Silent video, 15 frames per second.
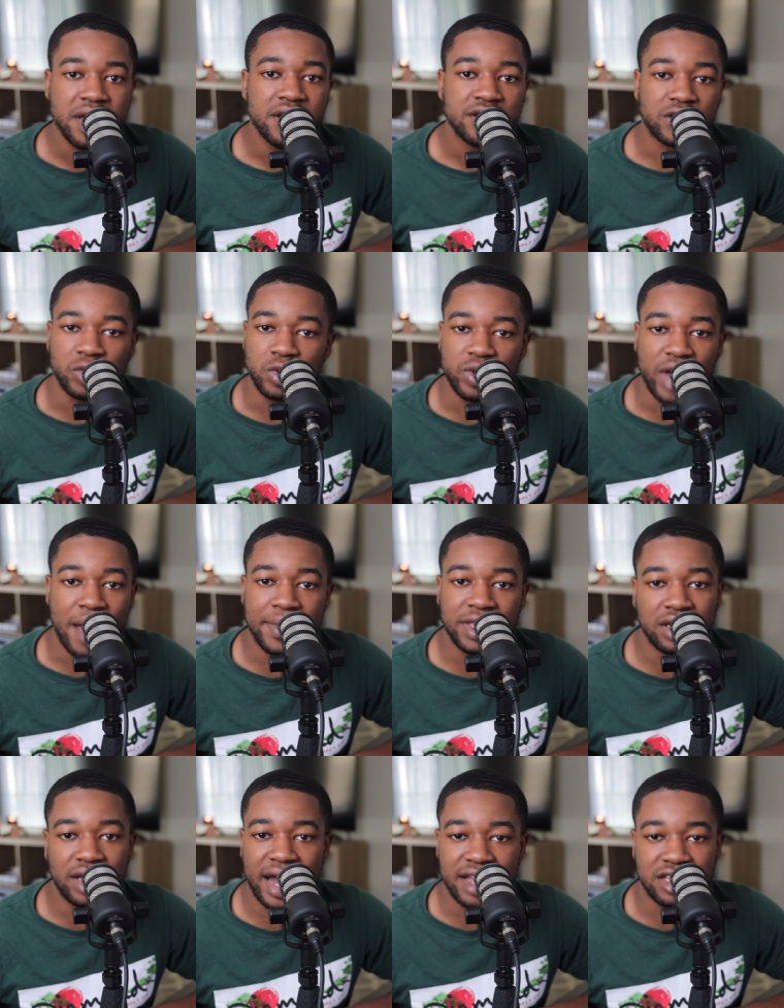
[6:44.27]
So do not be the
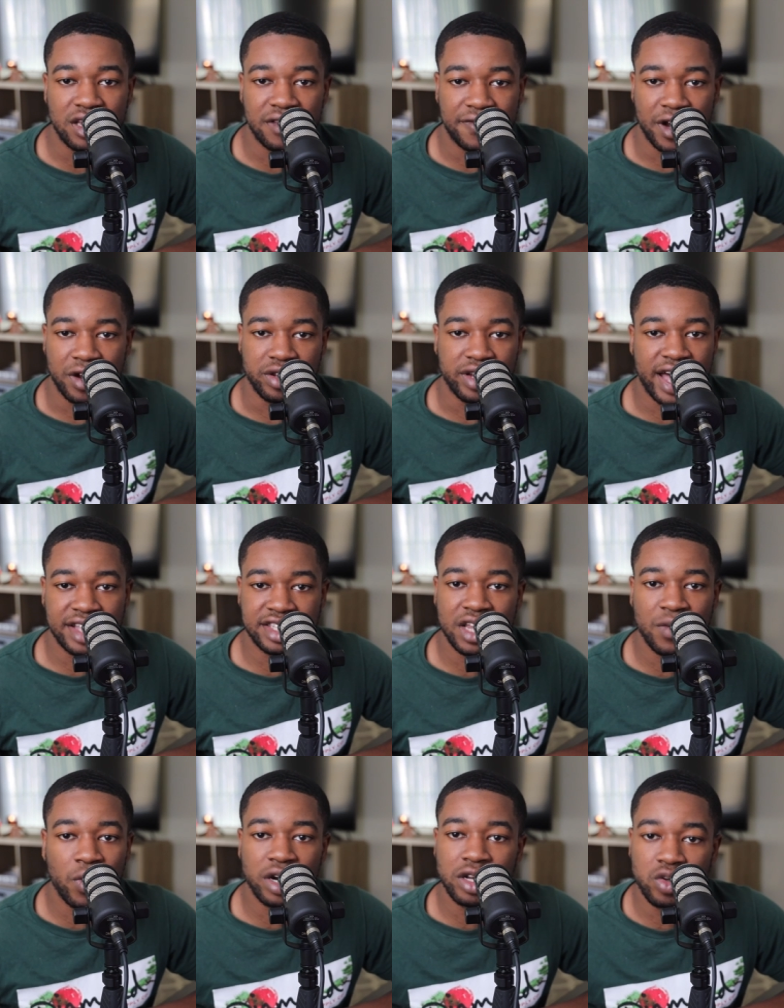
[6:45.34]
good idea fairy. Do not say
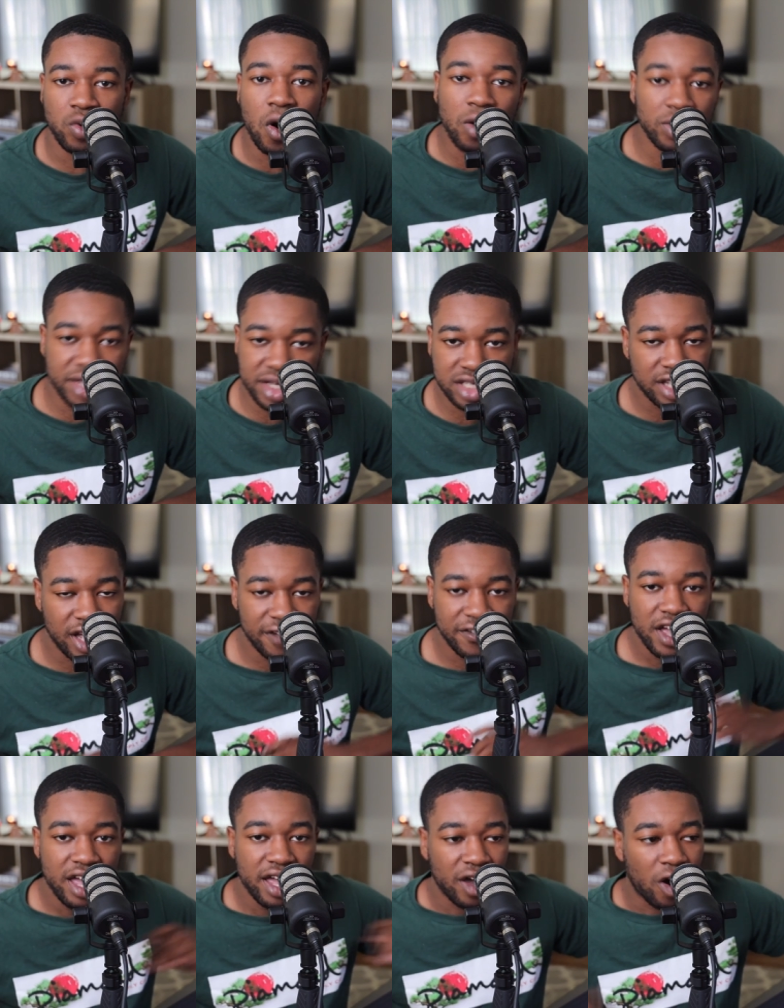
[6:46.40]
we're going to do all this stuff,
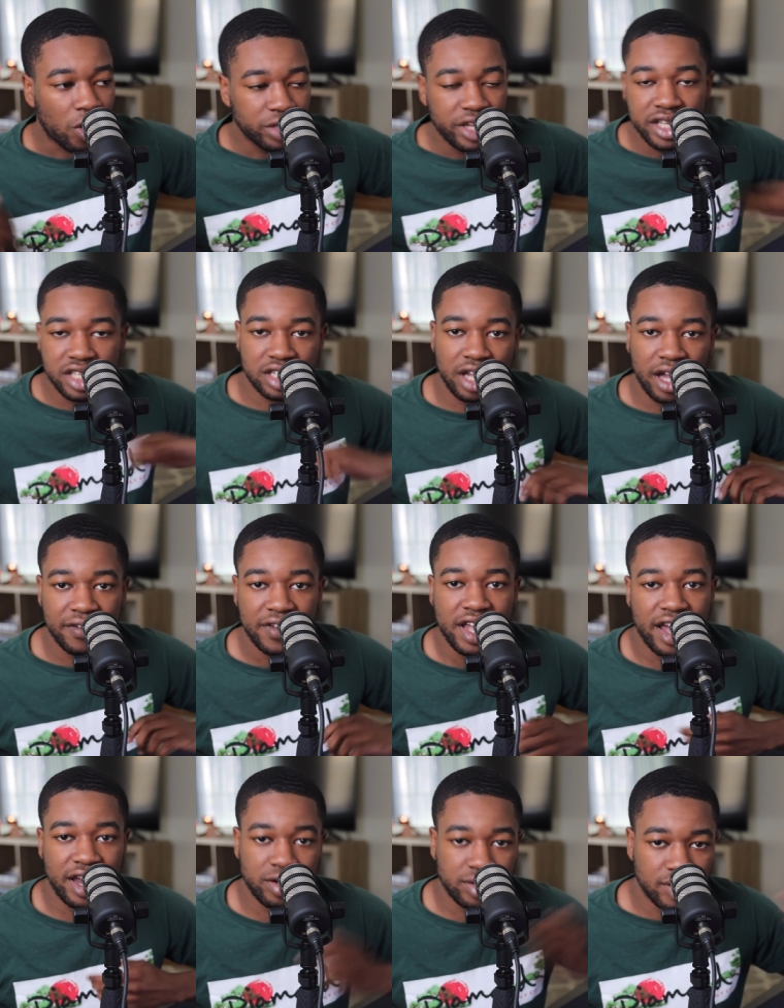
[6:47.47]

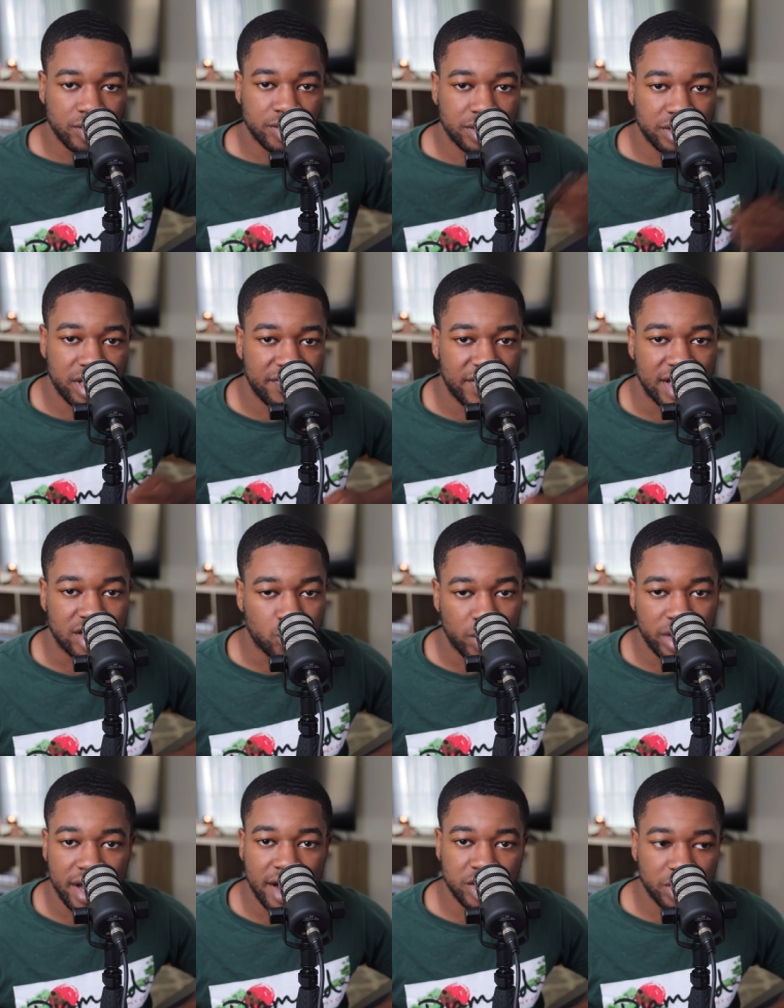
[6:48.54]
and your soldiers are leaving at
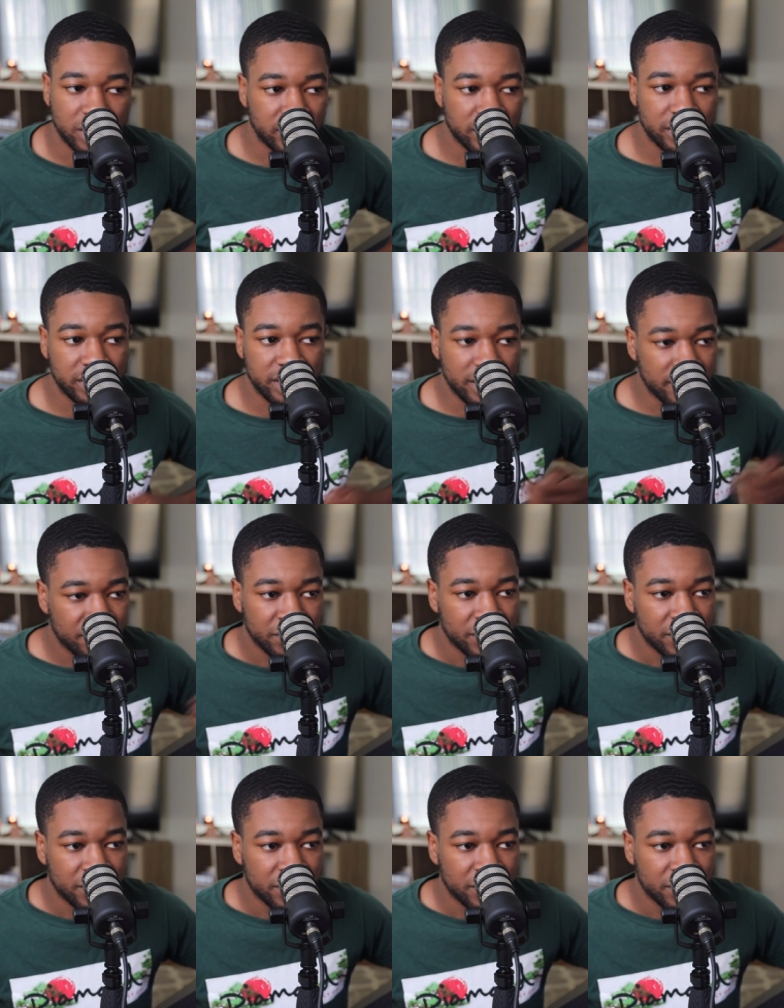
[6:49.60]
2000, literally